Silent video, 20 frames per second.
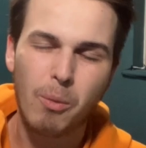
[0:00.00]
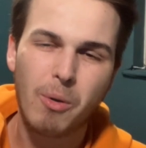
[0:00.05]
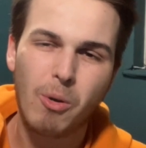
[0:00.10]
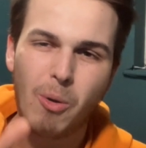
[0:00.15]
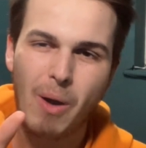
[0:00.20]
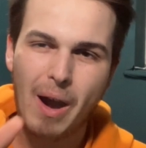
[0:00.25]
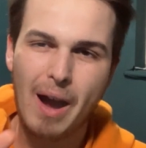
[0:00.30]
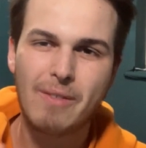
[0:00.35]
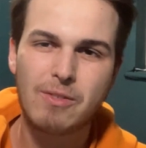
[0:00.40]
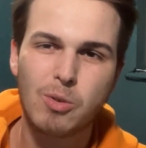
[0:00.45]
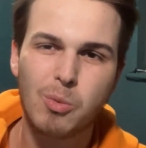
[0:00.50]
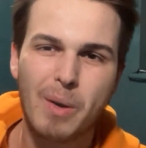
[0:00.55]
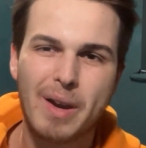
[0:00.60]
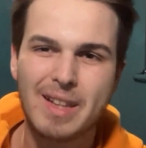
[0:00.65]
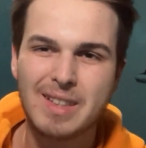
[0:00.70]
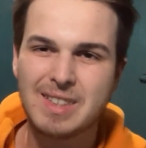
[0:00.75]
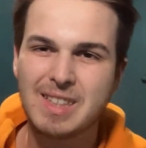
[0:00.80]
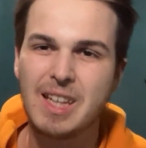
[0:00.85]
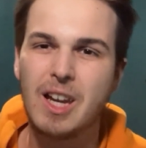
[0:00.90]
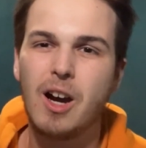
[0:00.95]
we'll have to wait
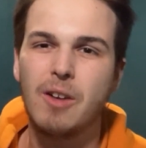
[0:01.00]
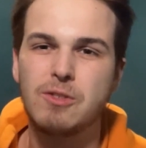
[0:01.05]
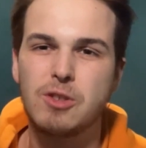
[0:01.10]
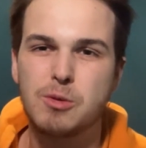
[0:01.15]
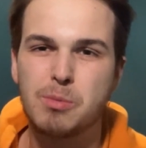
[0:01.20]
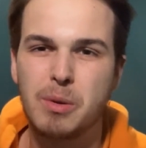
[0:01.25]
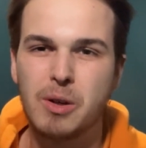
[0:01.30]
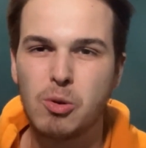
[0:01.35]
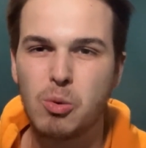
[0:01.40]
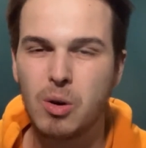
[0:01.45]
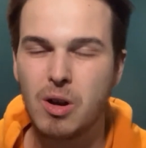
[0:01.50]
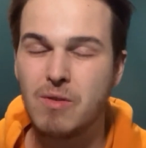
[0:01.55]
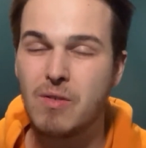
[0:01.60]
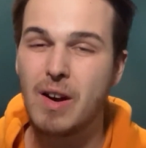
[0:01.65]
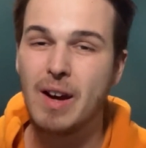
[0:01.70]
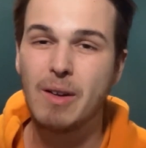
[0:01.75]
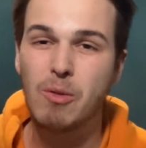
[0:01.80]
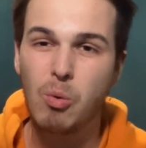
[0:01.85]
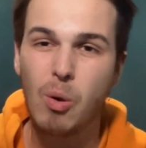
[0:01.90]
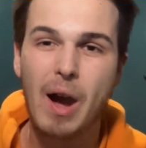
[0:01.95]
and see after sprint
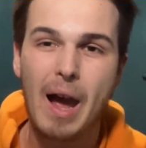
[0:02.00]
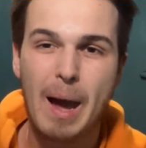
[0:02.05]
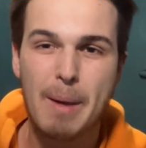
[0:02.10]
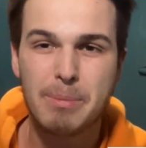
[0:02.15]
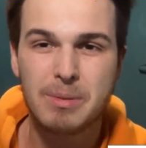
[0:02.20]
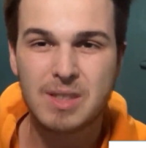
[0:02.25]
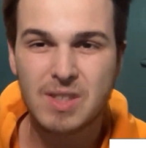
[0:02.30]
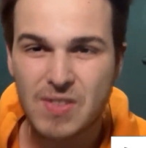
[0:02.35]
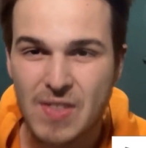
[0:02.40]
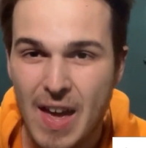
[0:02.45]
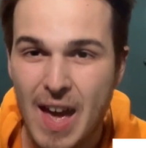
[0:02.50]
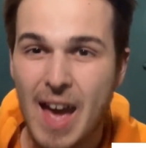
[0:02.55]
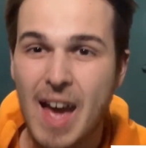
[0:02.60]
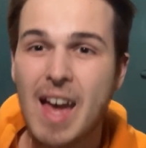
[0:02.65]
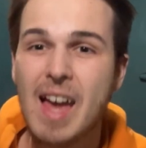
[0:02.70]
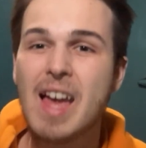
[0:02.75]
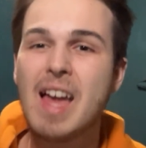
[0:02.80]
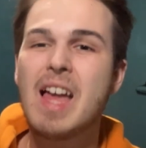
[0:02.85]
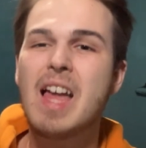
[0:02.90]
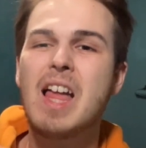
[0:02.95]
qualifying what happens there.
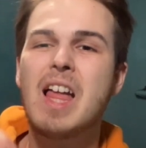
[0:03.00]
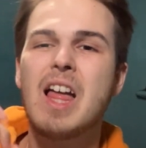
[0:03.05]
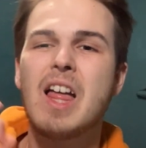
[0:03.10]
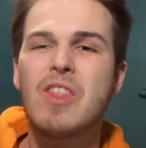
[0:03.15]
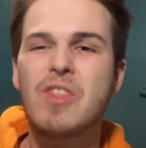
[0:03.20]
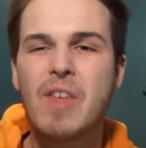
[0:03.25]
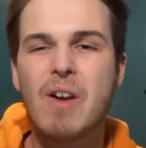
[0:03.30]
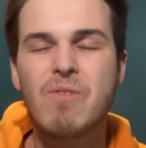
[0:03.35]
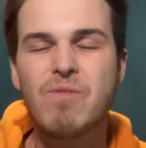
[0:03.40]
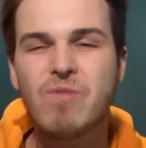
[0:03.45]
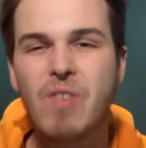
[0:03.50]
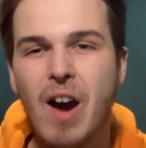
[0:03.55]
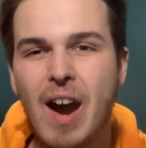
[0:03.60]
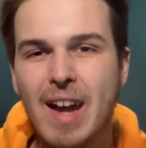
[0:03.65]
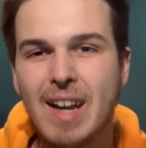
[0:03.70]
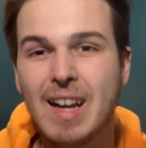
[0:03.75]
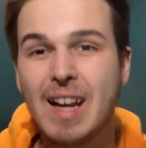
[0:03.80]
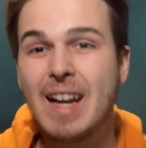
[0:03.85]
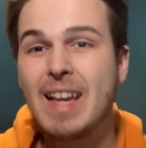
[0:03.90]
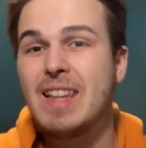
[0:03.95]
And then
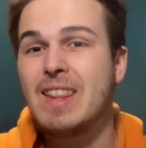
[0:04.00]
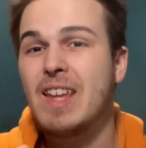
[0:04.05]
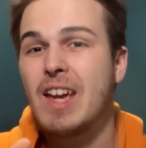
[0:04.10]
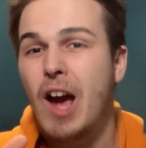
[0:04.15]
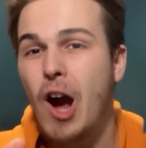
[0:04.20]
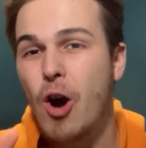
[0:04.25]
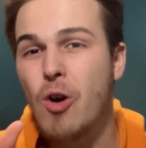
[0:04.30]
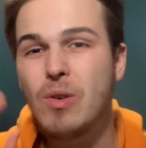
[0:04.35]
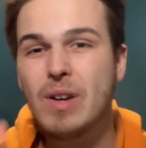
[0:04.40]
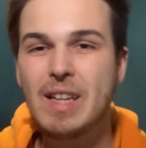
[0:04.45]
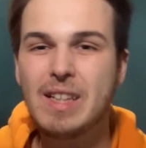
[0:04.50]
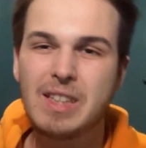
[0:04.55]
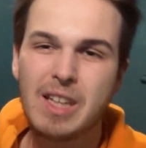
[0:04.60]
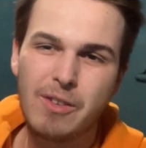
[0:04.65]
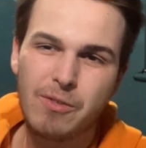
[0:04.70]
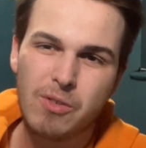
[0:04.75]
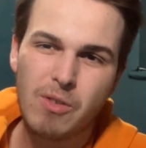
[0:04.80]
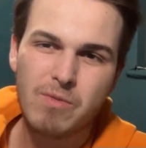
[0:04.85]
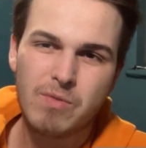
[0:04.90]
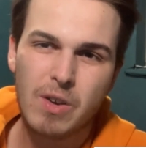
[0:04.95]
finally, the only
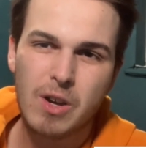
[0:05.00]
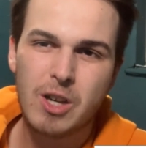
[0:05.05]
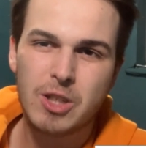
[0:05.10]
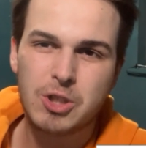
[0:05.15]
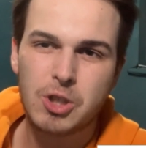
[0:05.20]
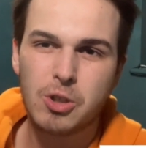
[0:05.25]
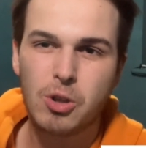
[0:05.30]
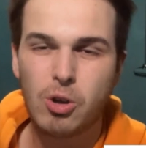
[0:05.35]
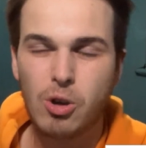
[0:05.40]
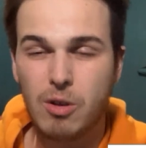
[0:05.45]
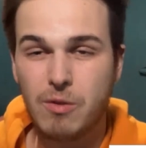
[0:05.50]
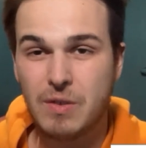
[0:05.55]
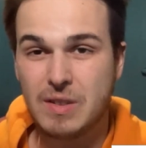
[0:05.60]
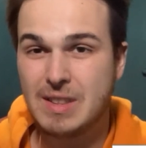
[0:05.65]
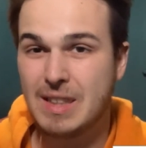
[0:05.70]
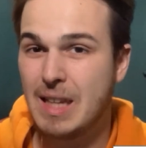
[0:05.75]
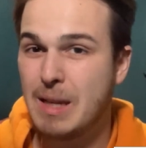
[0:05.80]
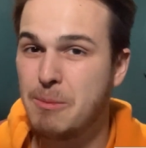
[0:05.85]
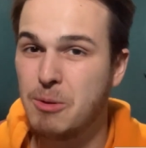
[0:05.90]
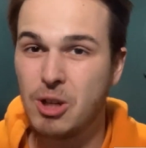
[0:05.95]
different version of a
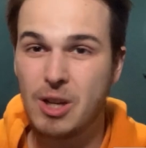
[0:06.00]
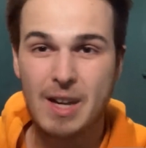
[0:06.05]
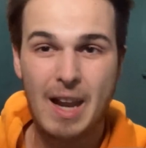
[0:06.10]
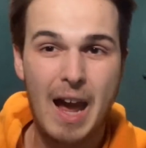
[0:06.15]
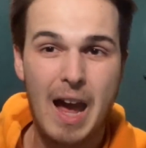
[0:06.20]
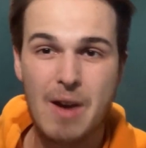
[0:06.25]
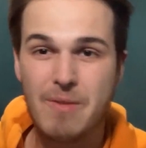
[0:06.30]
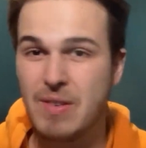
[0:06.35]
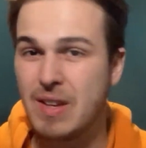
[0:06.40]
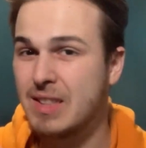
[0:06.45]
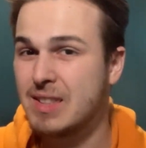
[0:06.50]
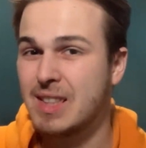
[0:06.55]
team you could have is